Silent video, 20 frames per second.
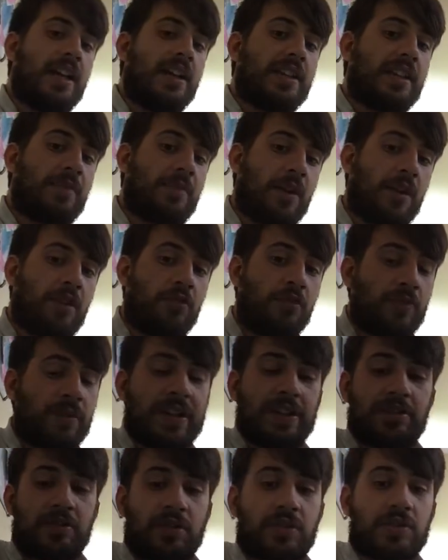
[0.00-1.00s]
then by all
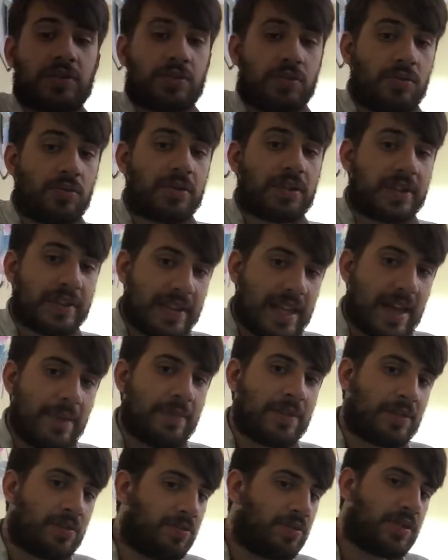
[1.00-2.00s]
means you can talk to them
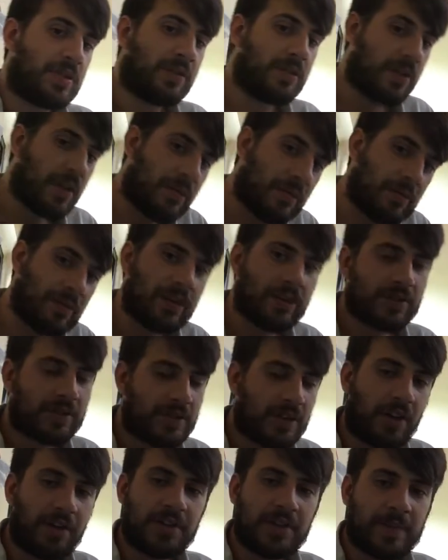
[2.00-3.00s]
and talk to whoever else
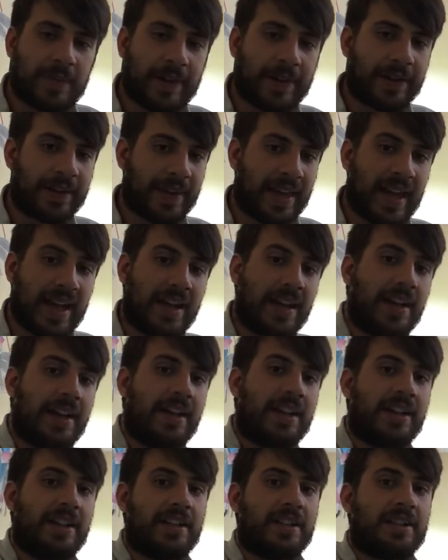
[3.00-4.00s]
knows about that
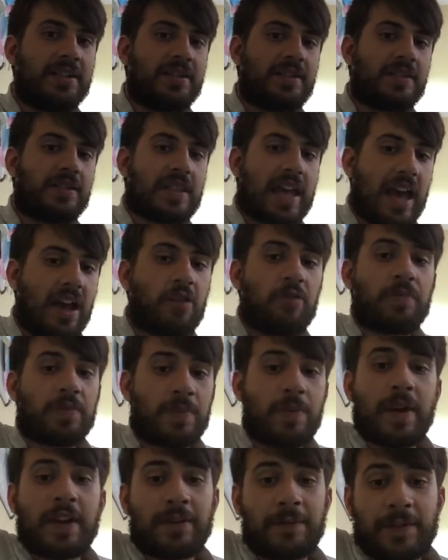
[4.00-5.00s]
to help you
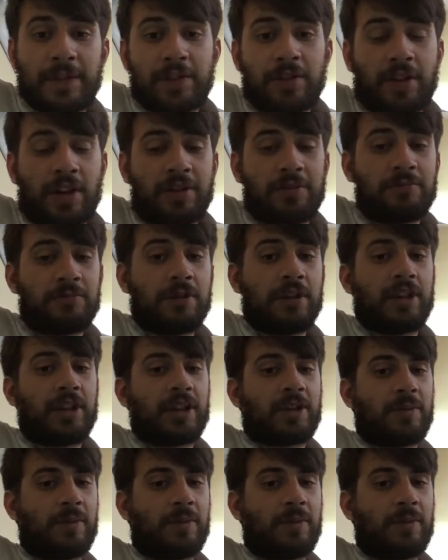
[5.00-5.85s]
benefit your own work.